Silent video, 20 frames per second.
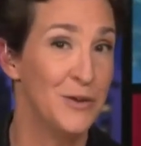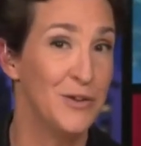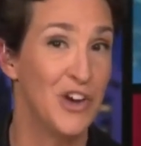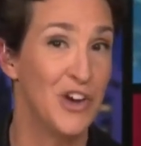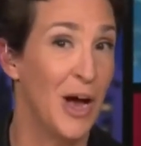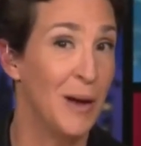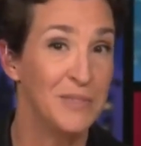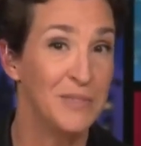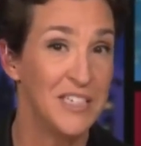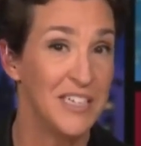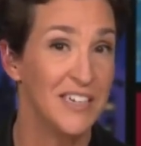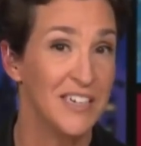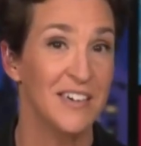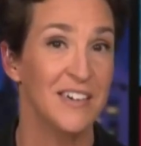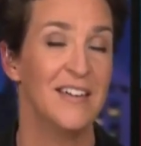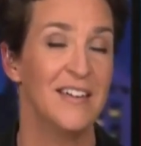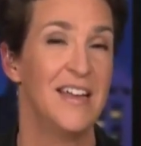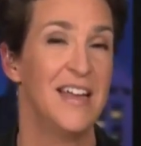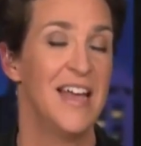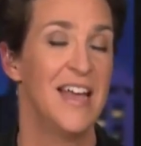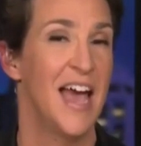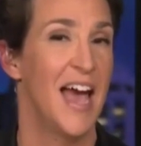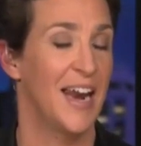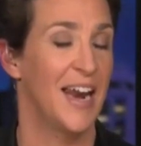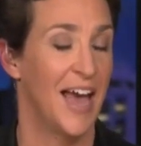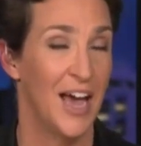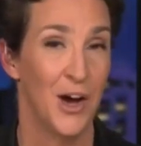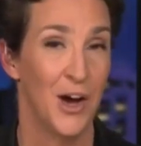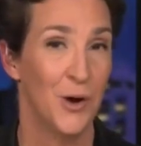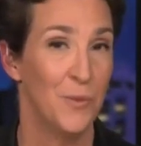new jobs here,
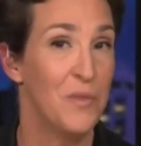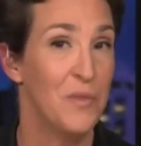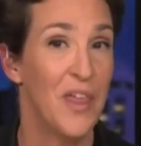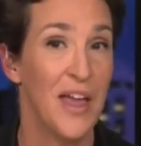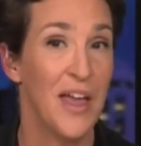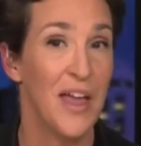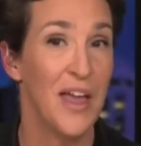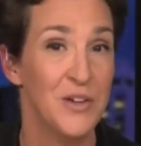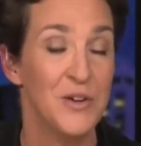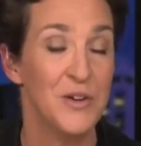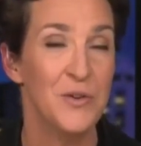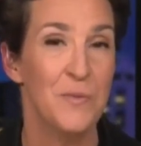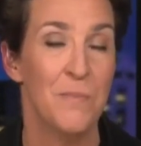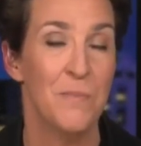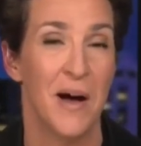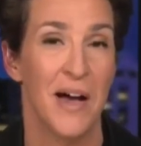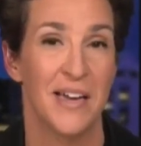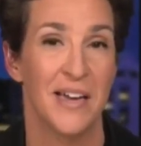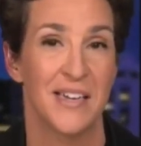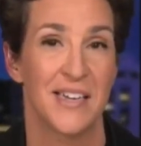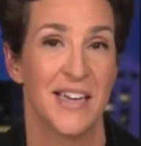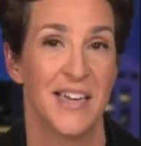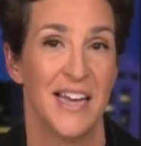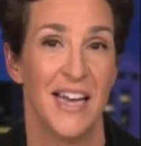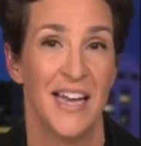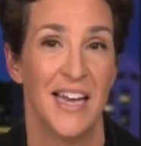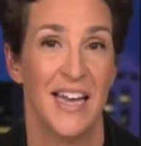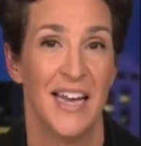and I hope they do. But